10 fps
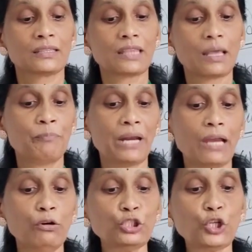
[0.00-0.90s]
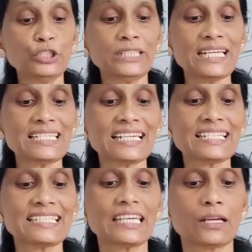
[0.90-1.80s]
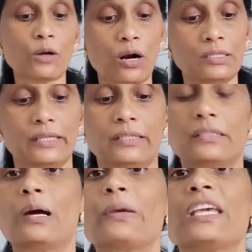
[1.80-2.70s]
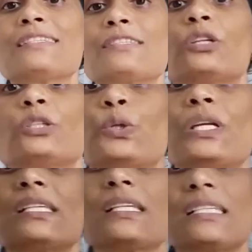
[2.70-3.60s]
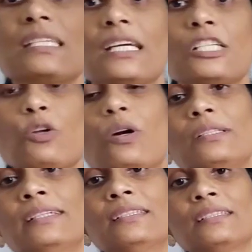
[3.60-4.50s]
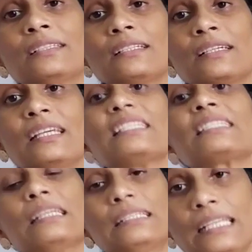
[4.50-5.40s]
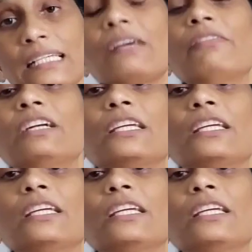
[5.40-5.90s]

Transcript: The brave 26-year-old, now he is not 26 years old, he is 37